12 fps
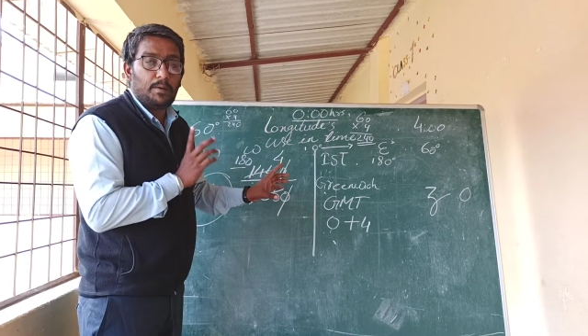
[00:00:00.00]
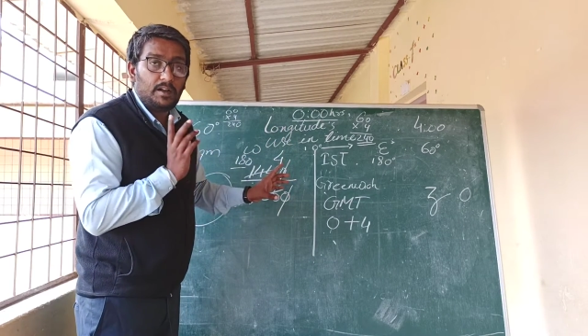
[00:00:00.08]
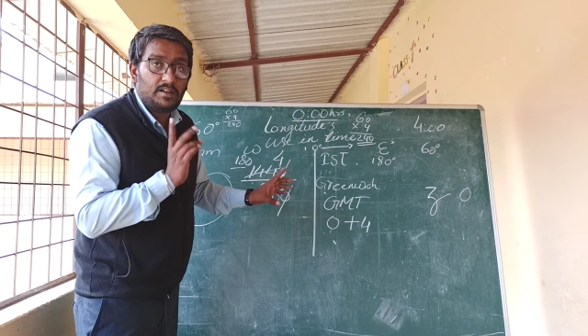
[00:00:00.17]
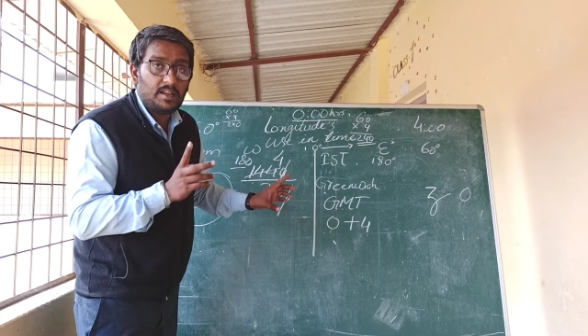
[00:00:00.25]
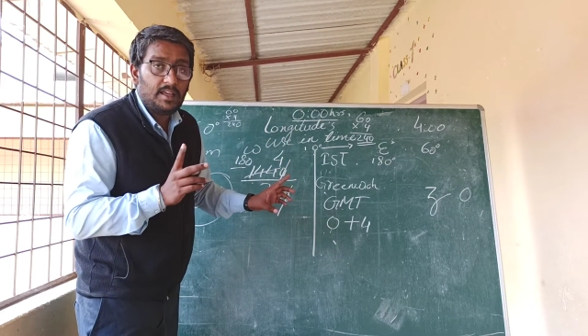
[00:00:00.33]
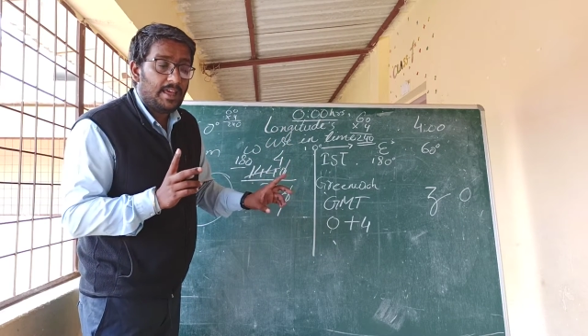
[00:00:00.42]

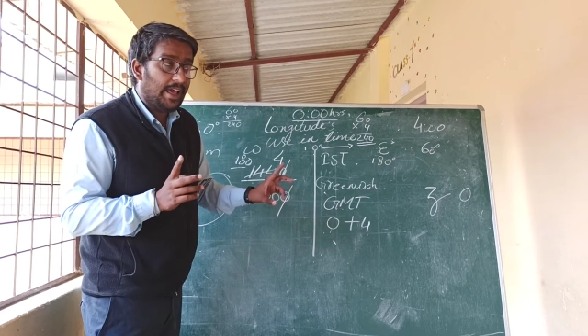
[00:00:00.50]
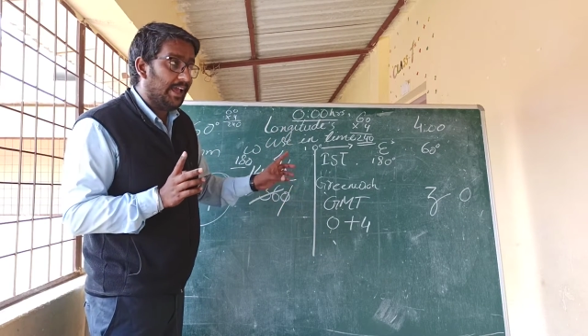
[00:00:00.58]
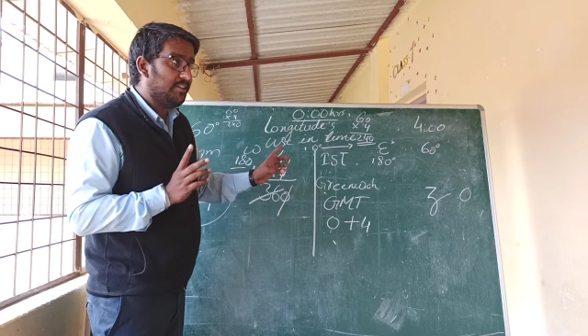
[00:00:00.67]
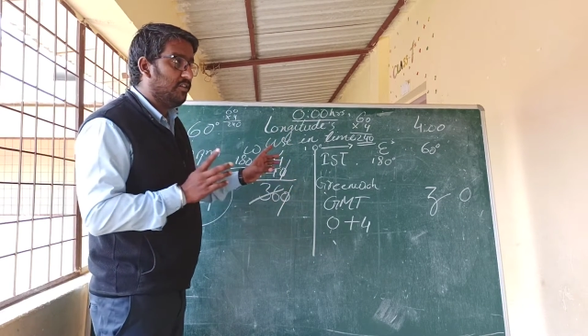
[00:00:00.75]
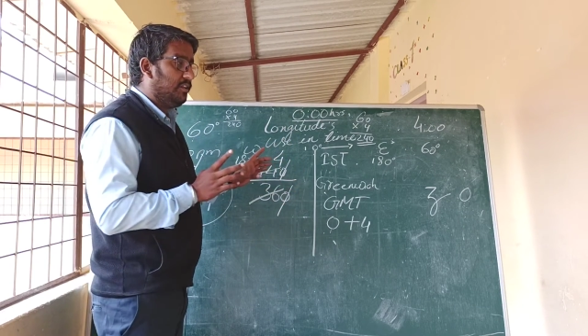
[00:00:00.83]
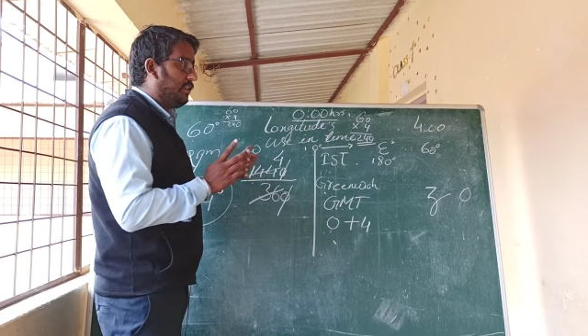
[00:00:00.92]
but
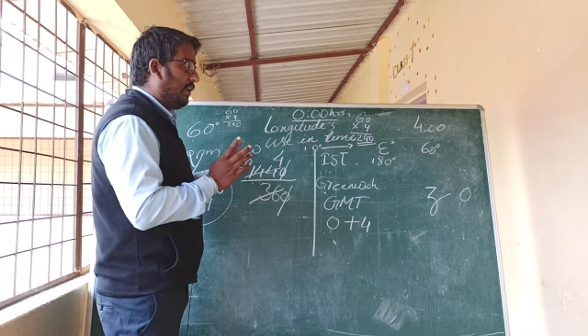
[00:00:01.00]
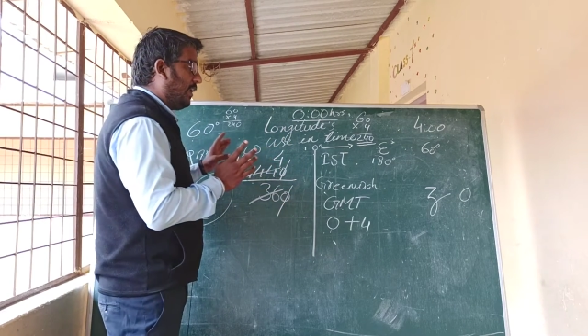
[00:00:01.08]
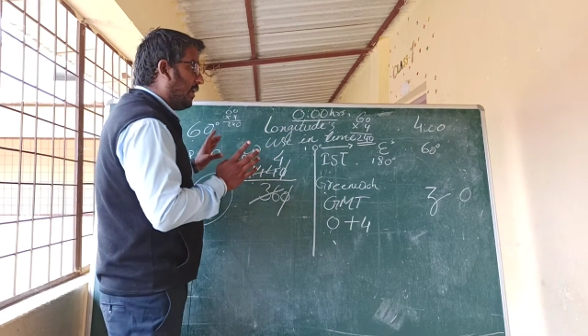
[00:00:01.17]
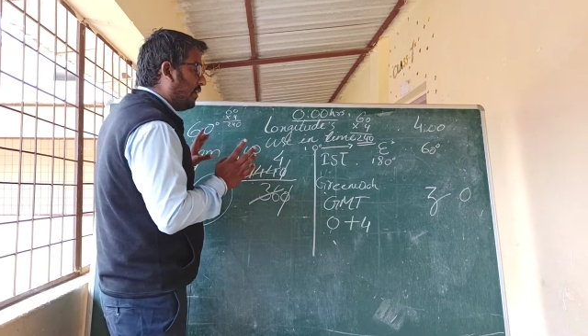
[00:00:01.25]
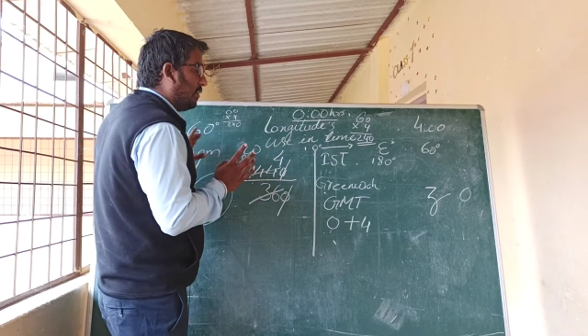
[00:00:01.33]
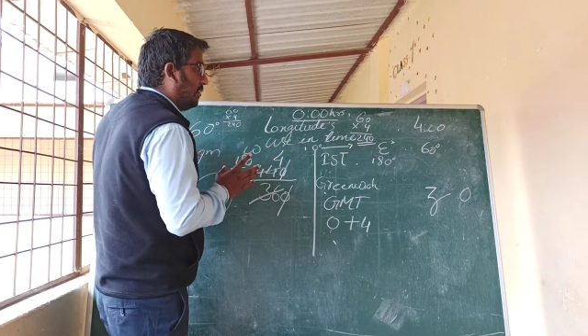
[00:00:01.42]
actually there
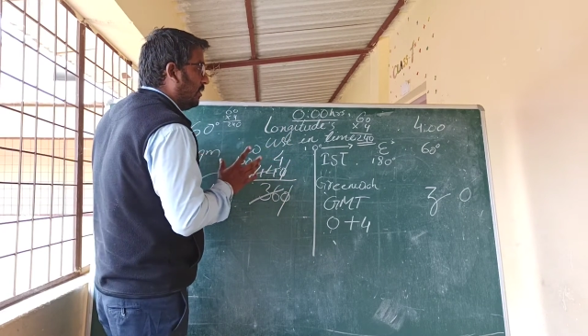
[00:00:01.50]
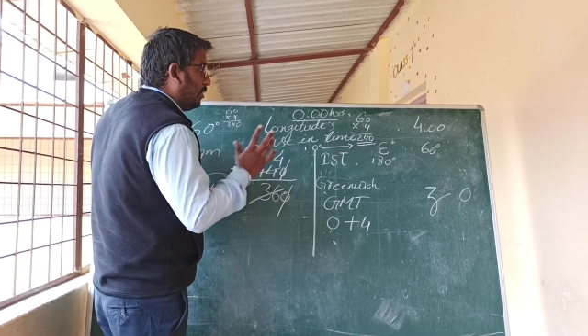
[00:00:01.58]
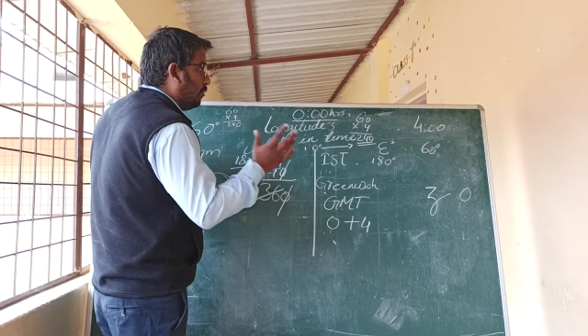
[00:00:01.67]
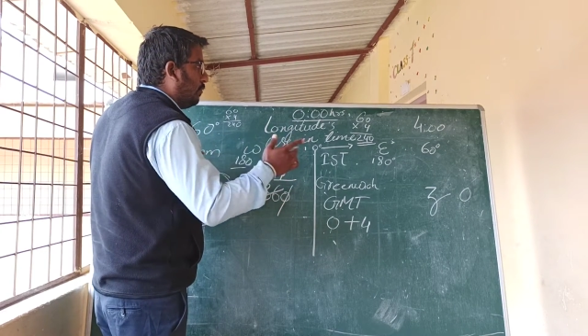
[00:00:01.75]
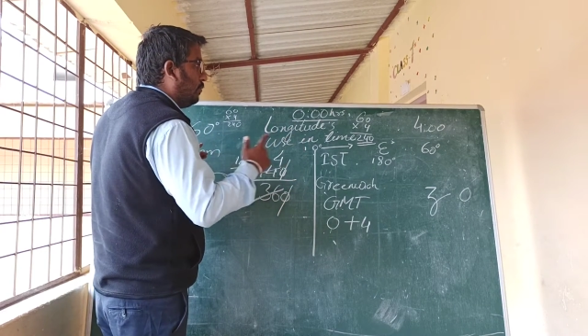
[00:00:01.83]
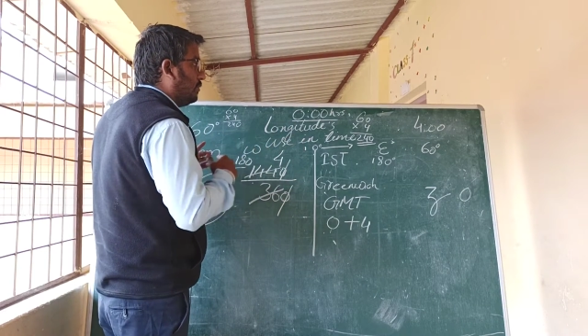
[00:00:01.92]
are
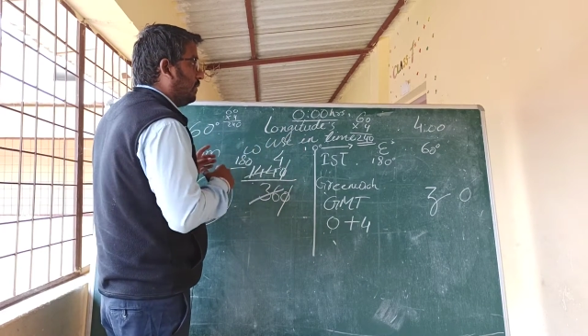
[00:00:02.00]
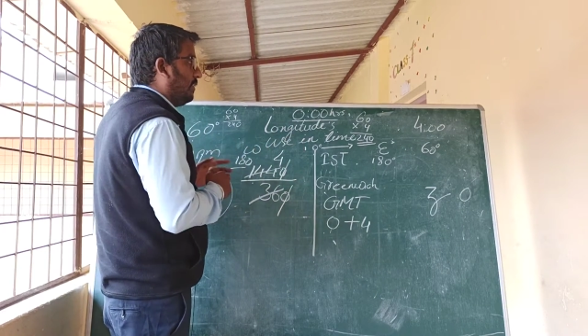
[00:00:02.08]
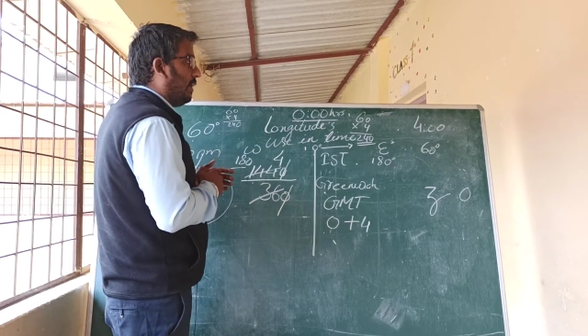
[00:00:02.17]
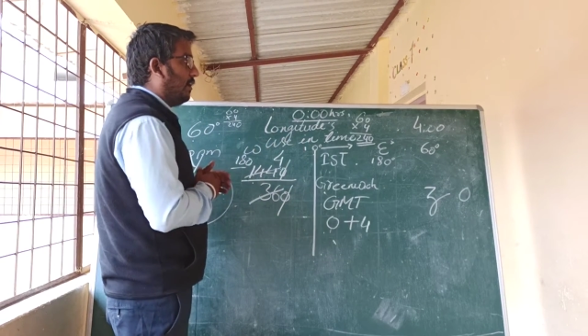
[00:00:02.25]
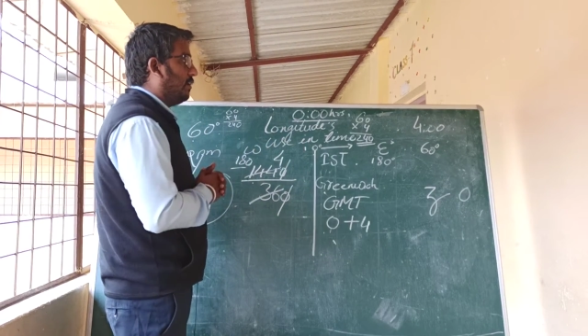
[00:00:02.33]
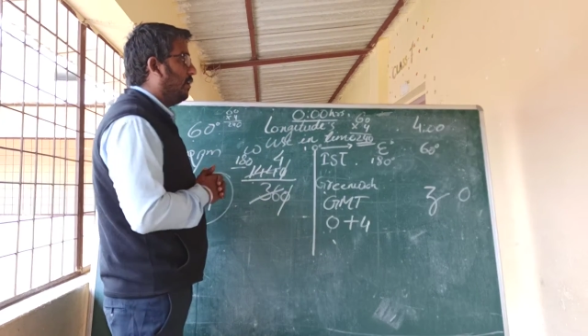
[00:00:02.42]
issues in
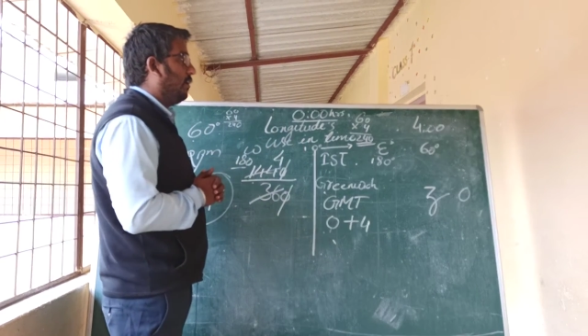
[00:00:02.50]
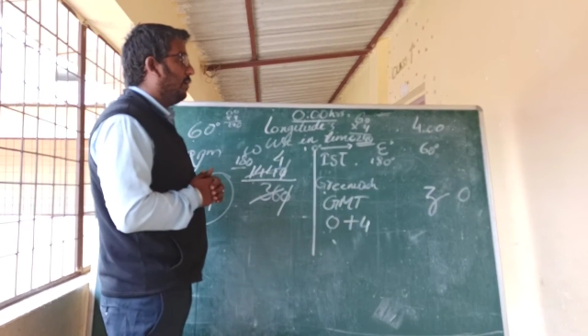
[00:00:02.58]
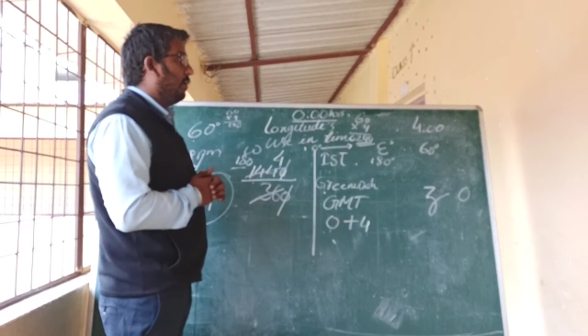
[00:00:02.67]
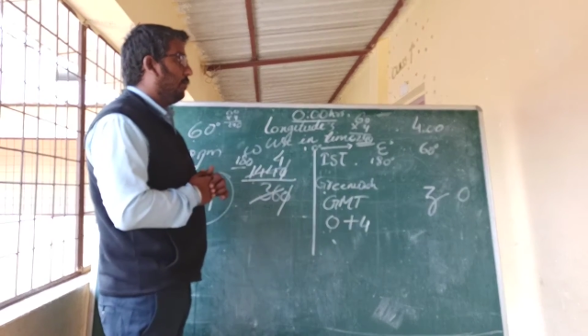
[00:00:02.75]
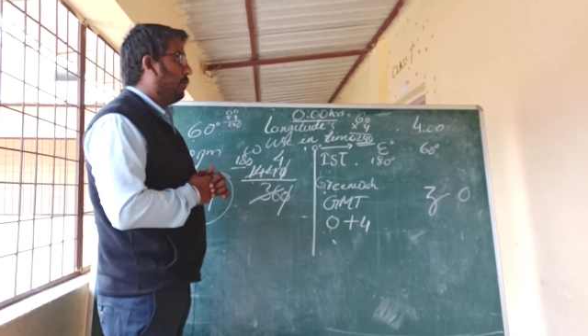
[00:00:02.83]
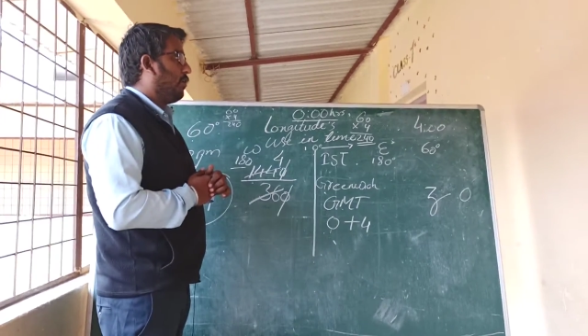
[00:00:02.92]
that,
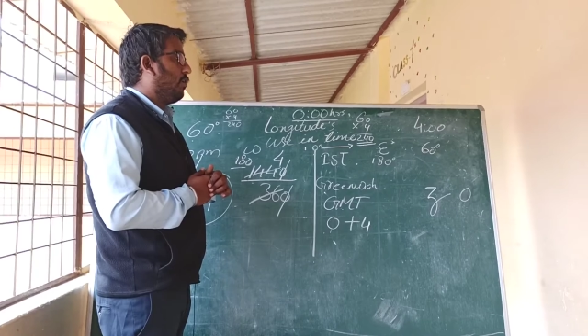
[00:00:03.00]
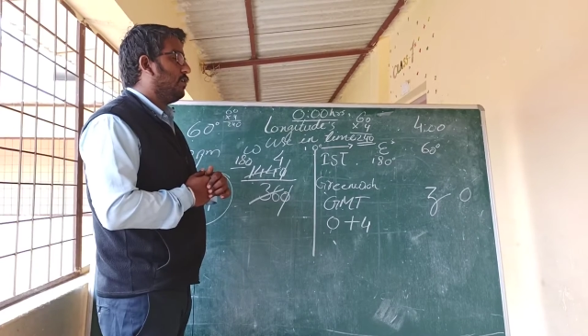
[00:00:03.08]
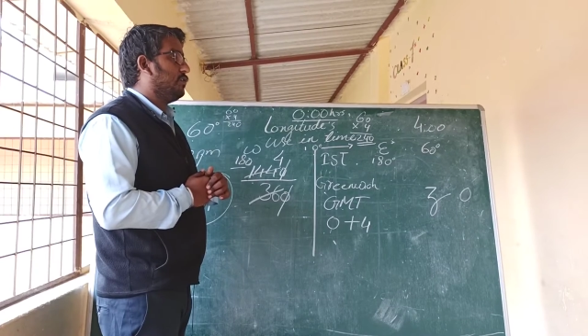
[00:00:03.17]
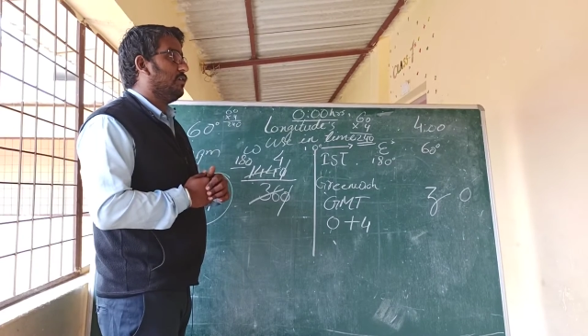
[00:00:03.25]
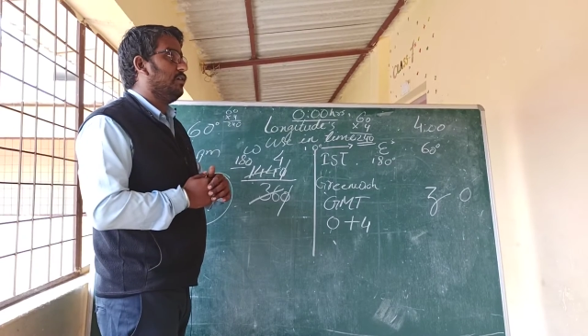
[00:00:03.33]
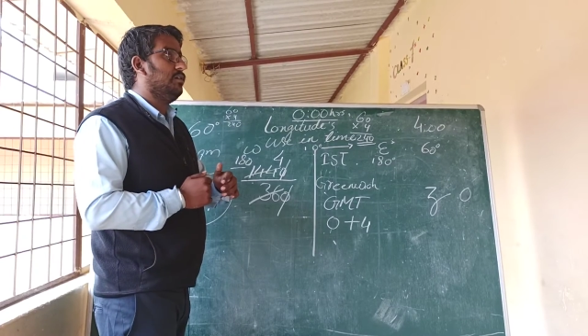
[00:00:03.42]

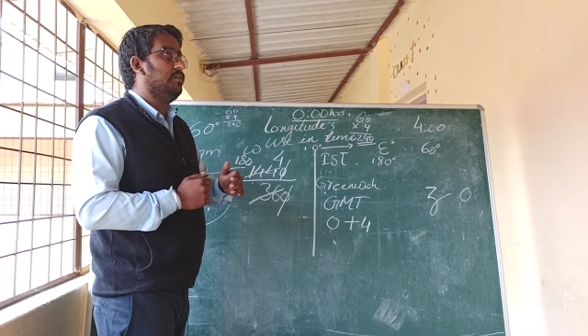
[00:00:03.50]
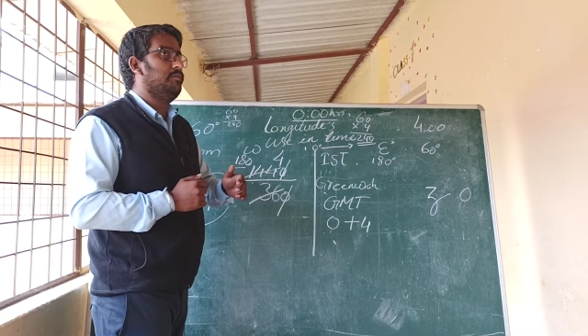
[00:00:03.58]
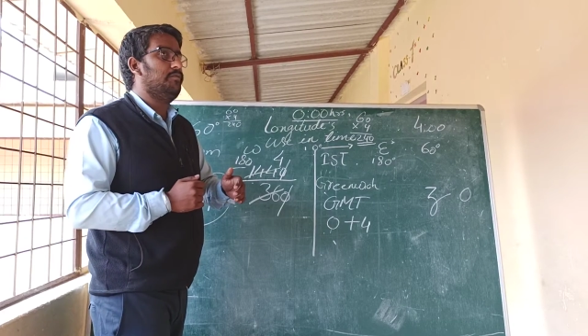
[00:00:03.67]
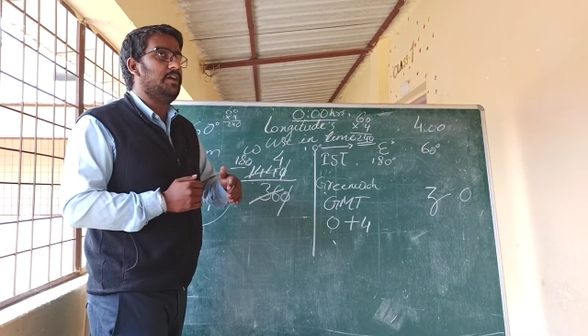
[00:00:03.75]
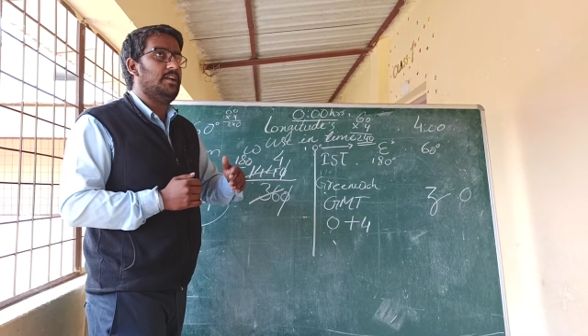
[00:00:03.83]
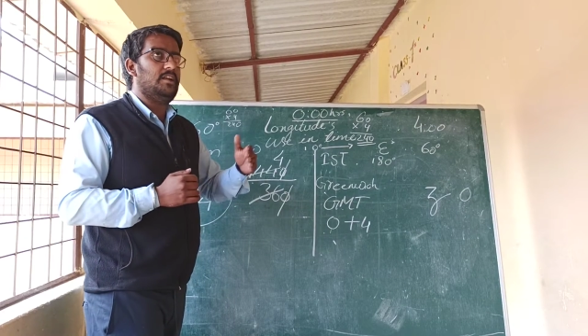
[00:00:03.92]
because
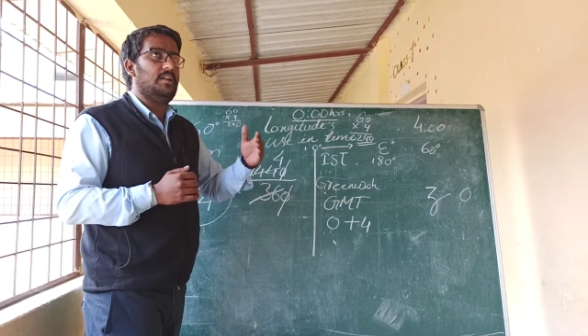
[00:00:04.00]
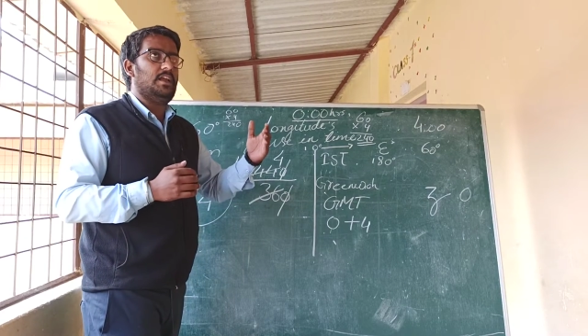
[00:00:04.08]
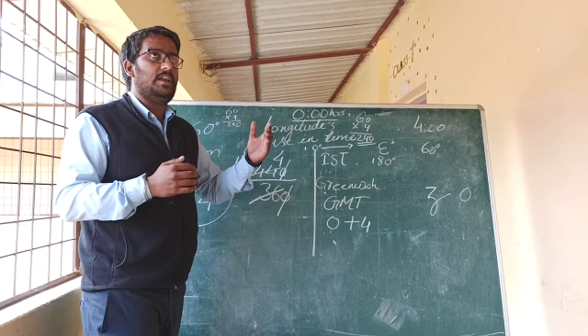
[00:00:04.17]
when